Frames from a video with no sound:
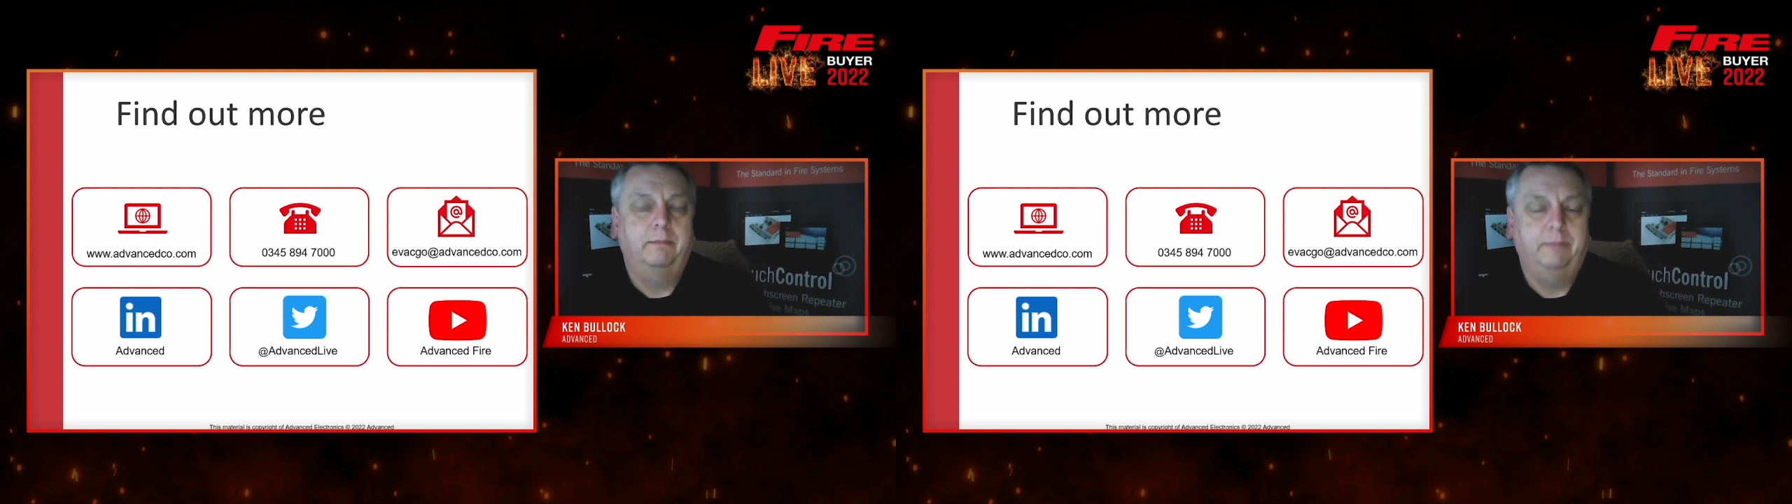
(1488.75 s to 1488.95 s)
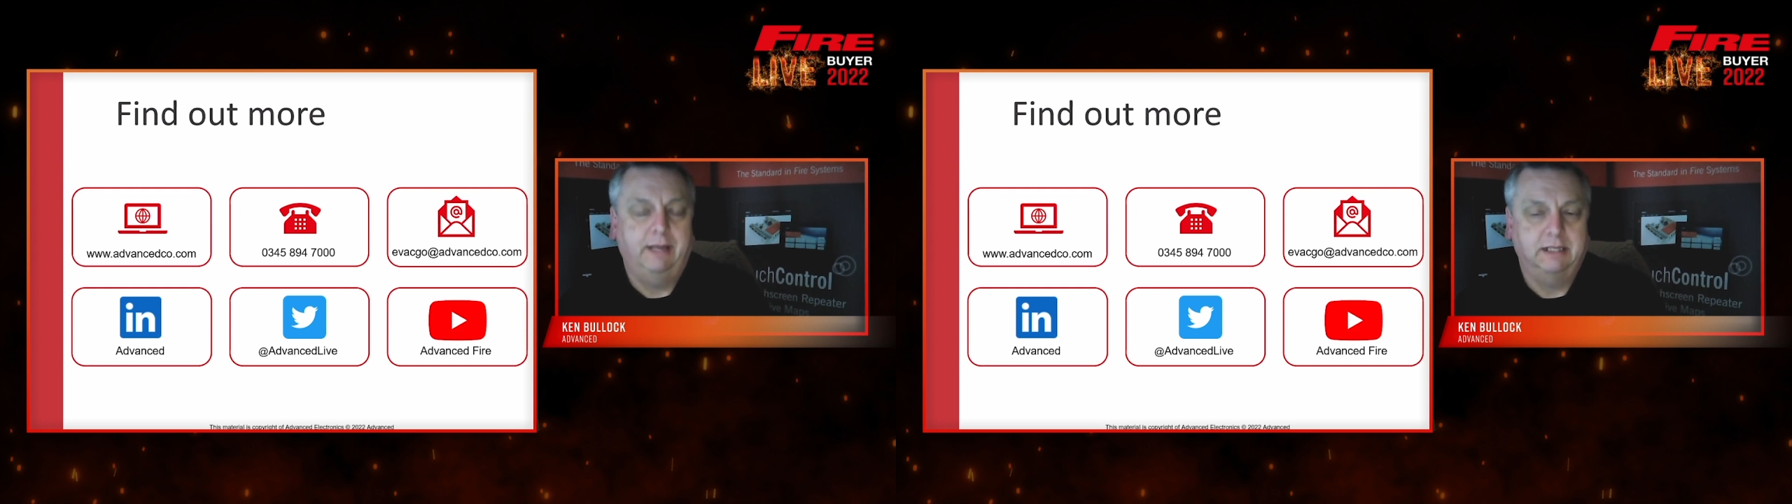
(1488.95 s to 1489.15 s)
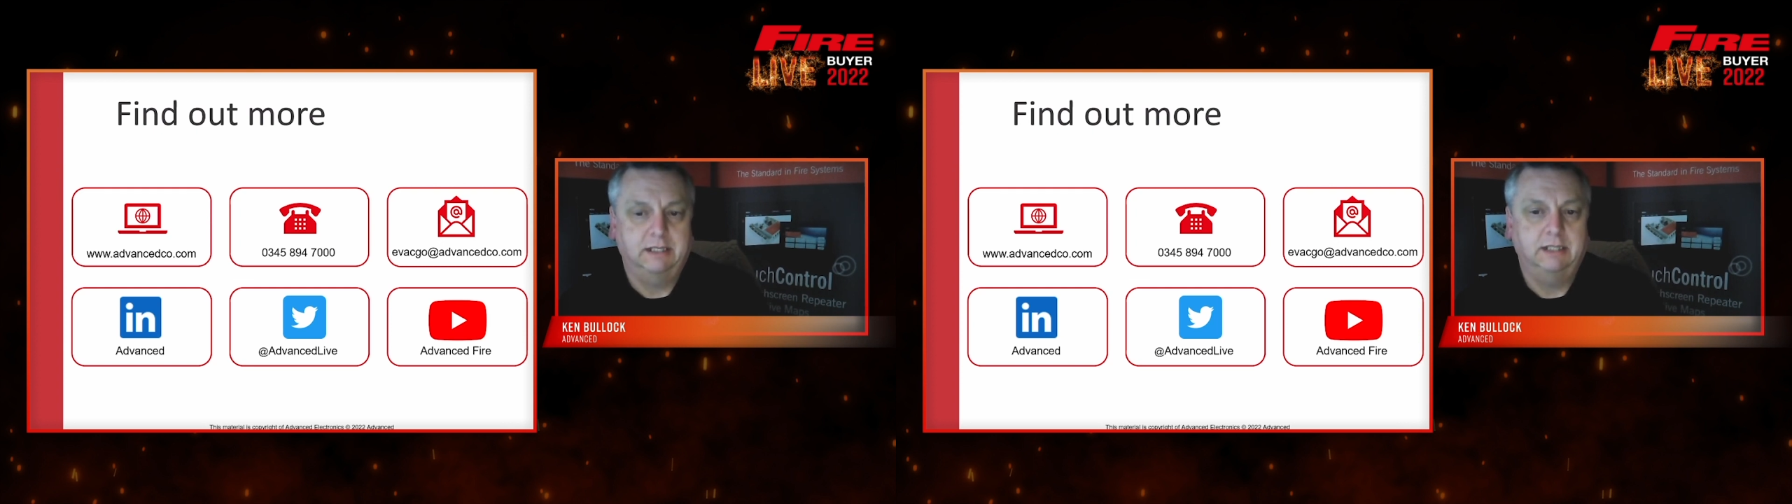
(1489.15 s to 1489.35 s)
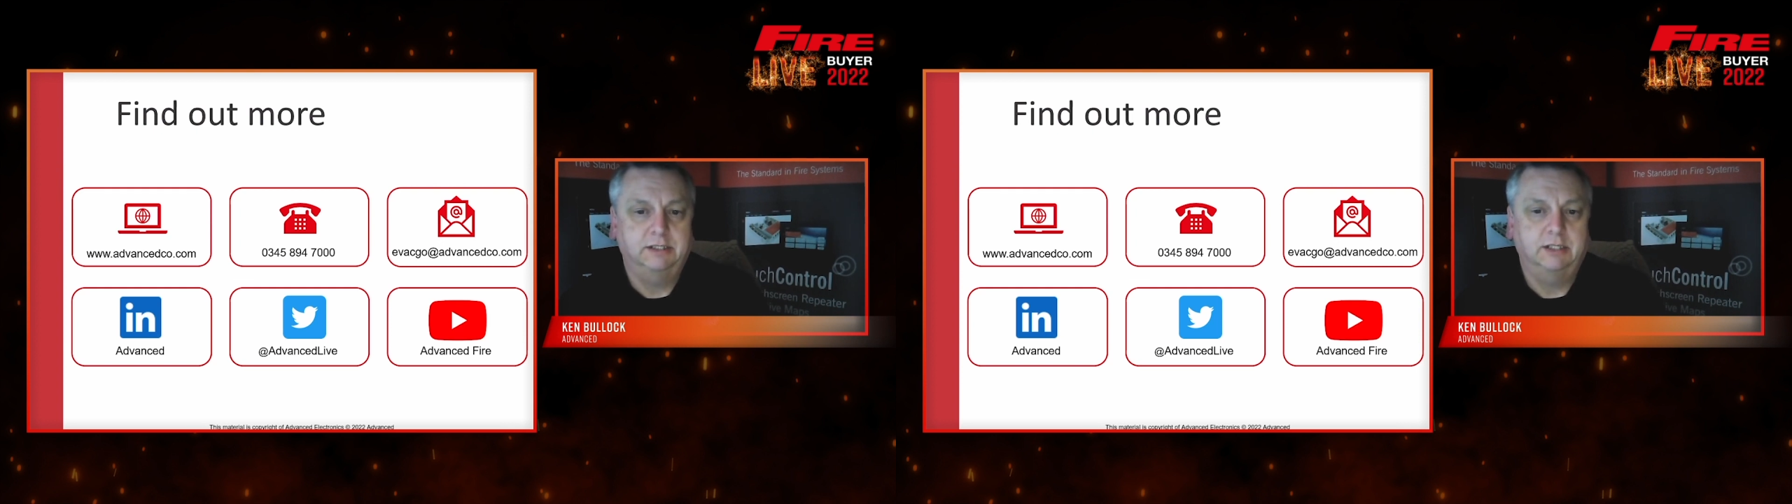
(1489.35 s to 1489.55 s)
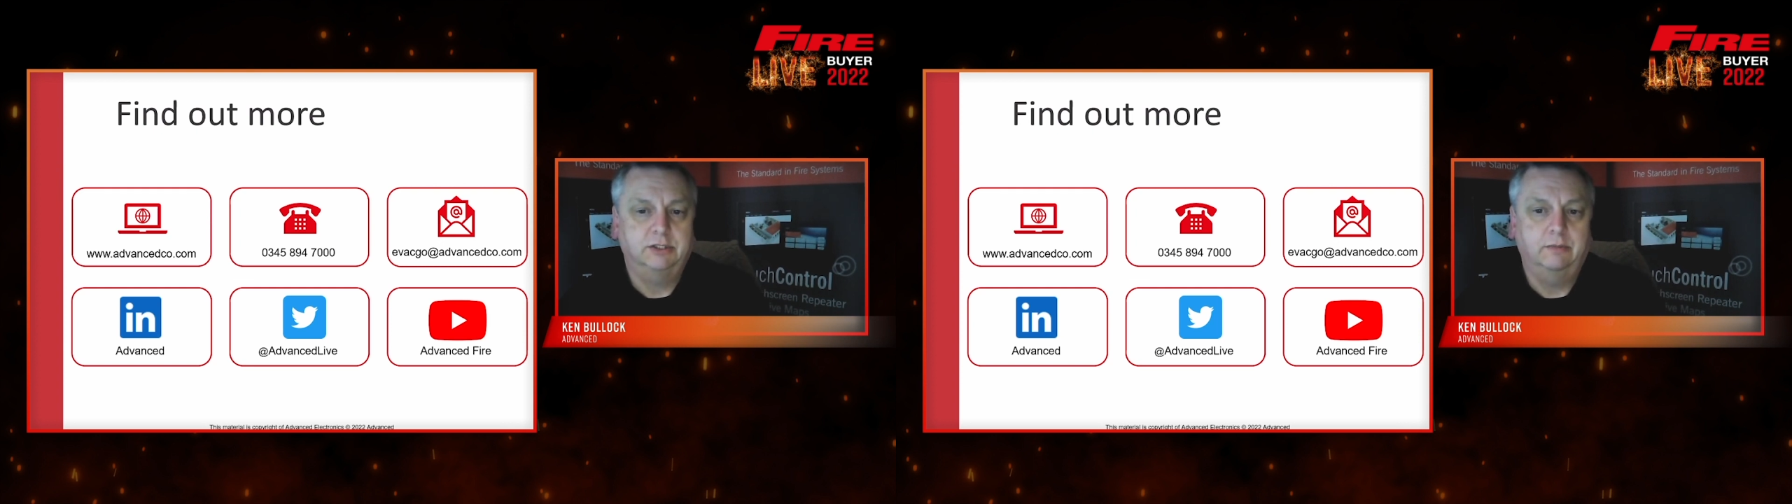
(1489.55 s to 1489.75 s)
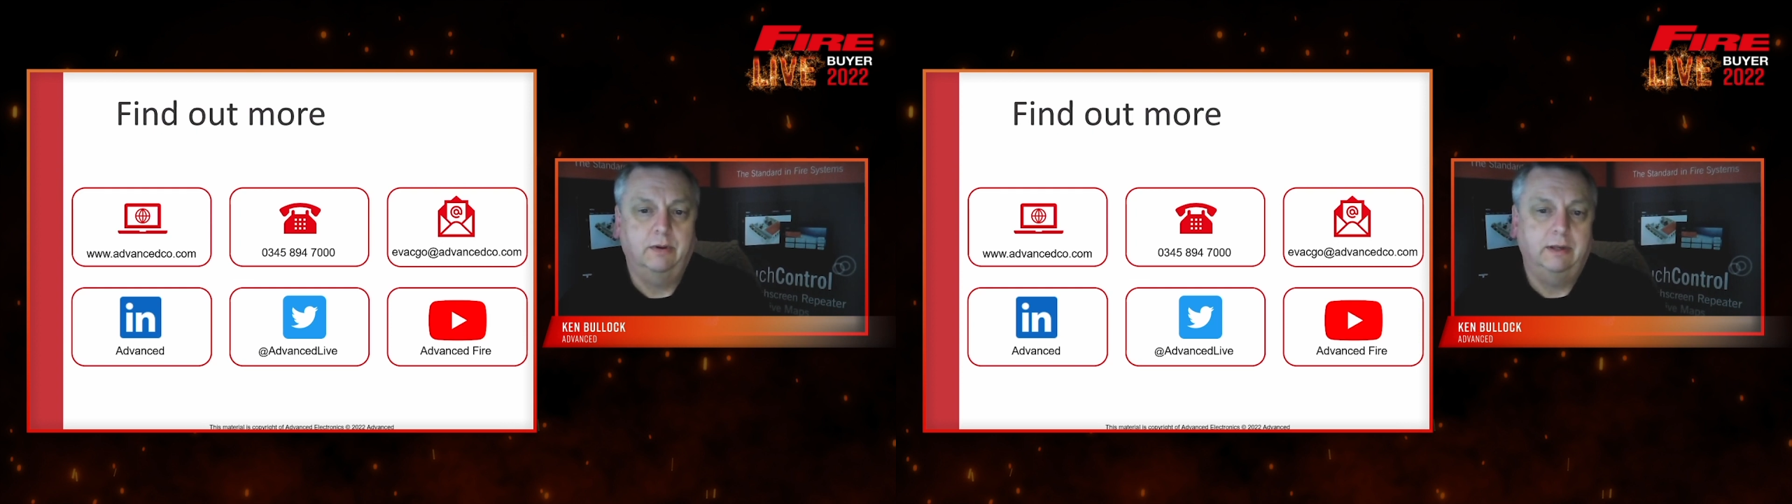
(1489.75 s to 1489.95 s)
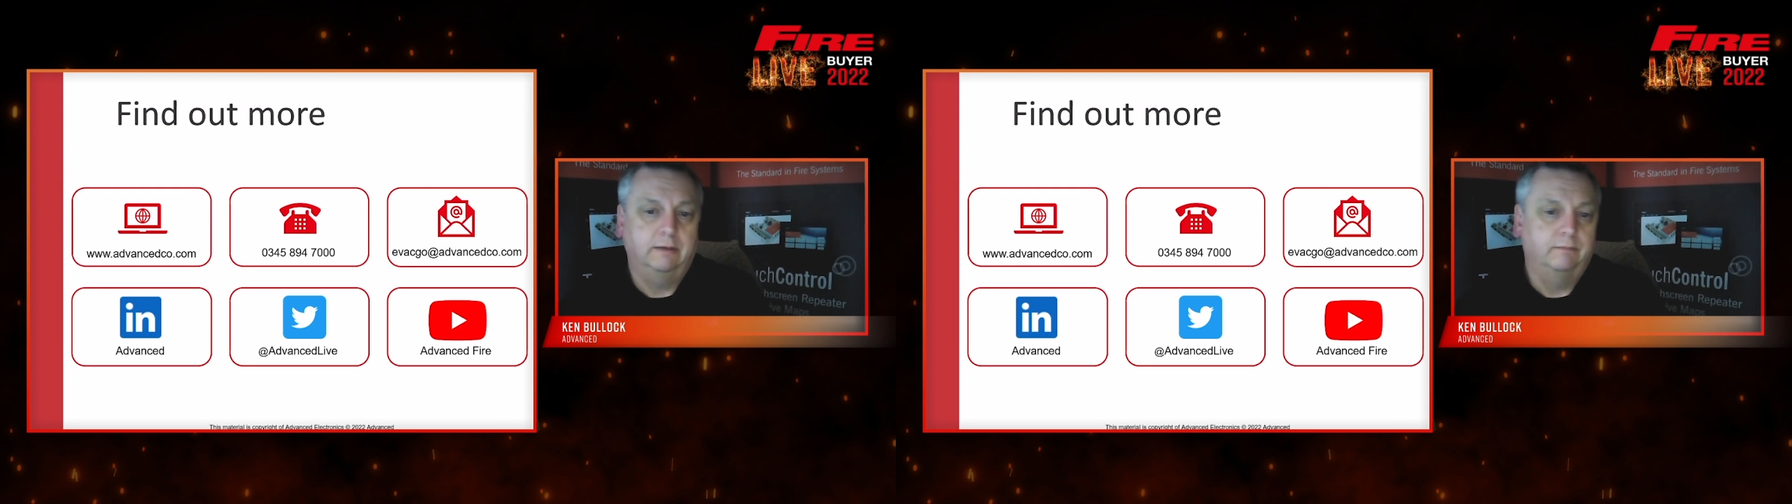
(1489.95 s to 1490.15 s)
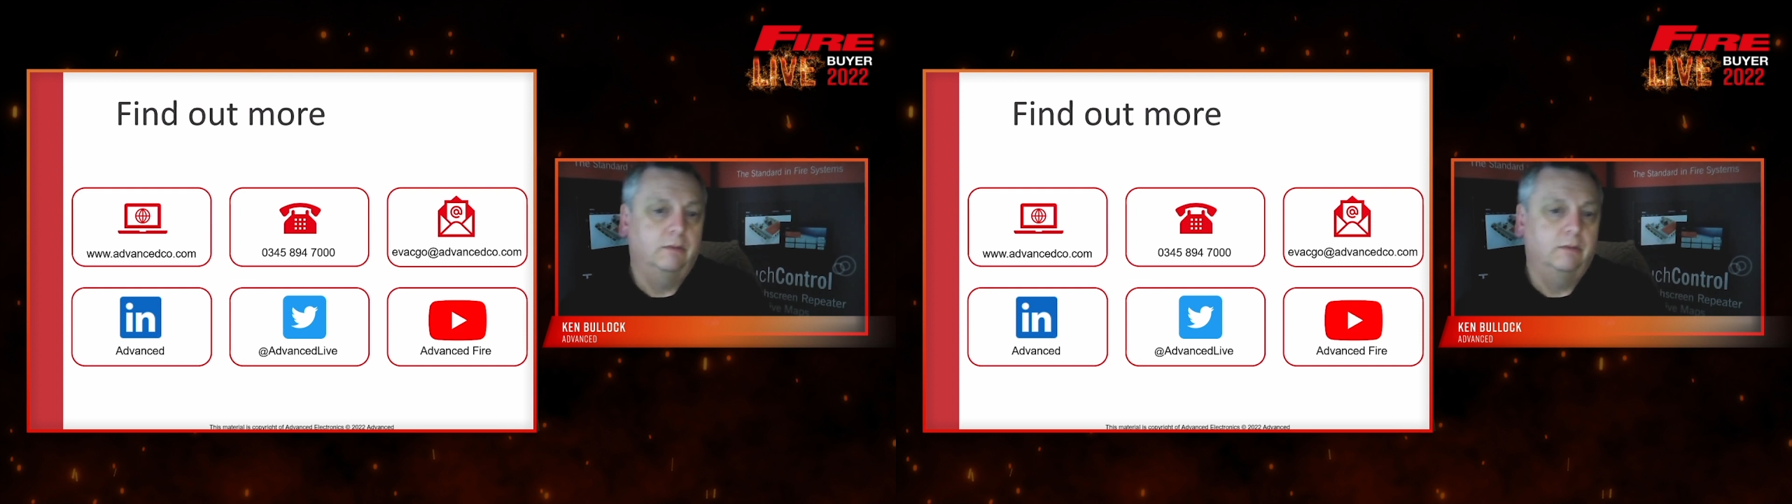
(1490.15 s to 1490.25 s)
BS8629,